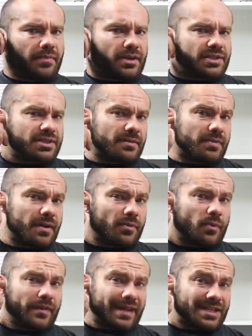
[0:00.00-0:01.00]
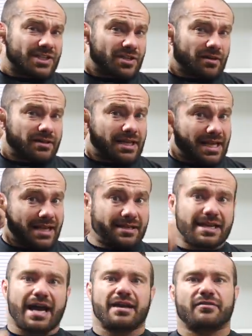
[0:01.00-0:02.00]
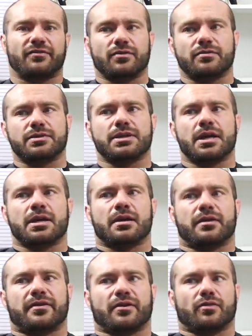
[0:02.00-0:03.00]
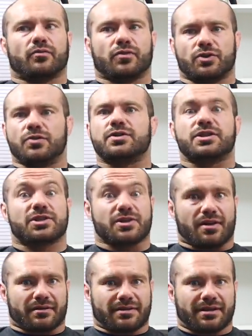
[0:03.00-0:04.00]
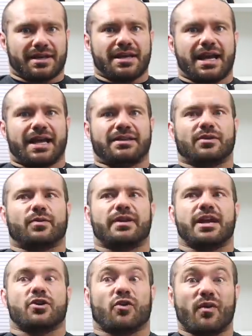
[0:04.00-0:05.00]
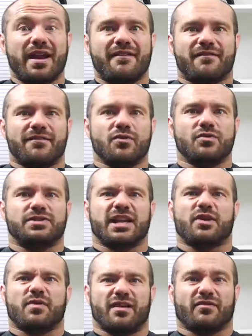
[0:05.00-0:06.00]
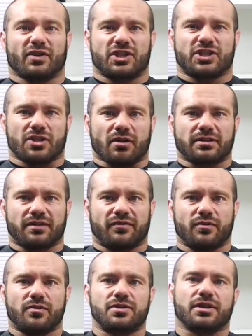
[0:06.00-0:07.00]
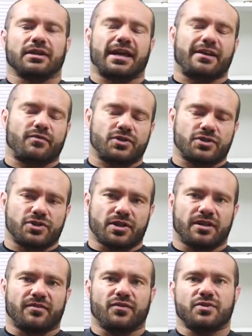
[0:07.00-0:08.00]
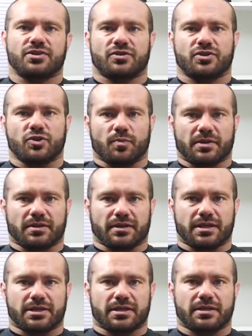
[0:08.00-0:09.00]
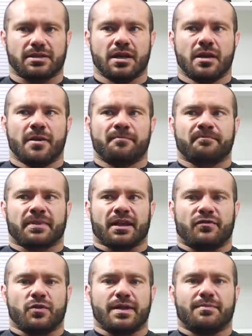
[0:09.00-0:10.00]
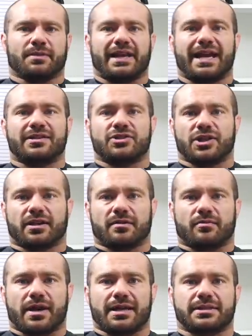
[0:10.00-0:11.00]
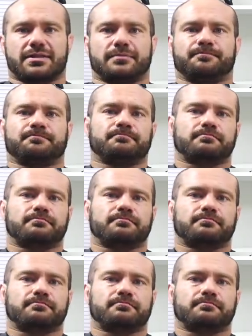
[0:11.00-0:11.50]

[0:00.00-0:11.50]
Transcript: because some people, when they start to eat diet foods, they'll reduce the salt. And then when they crave foods, they crave really salty foods, a lot of which are junky foods and are super delicious. If you eat bland chicken breast,